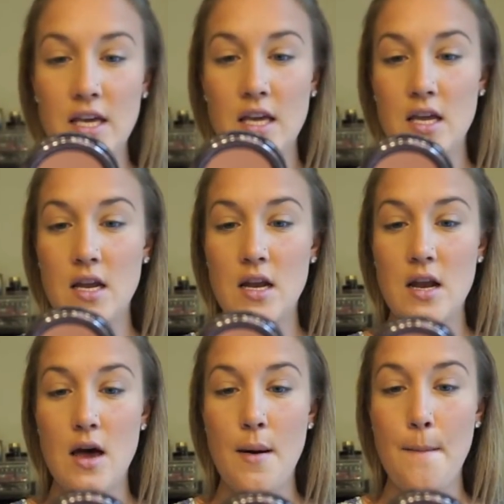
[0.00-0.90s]

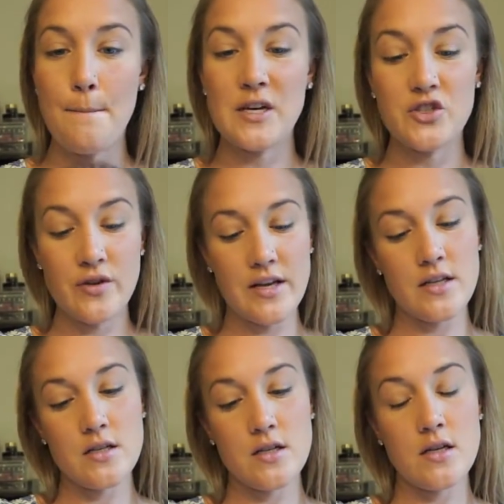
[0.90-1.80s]
in
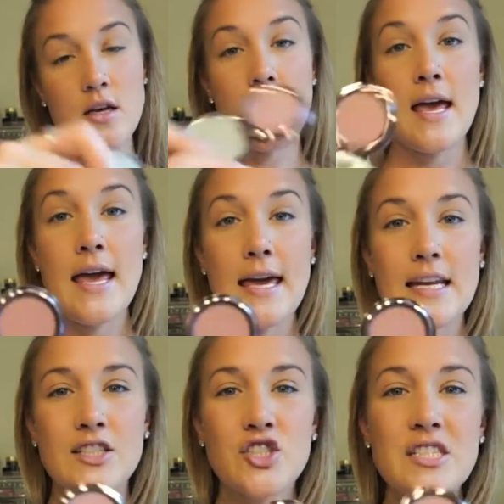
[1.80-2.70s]
Madrid.
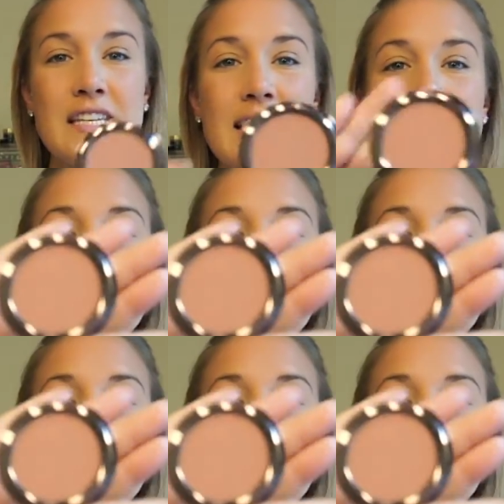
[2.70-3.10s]
And it's just like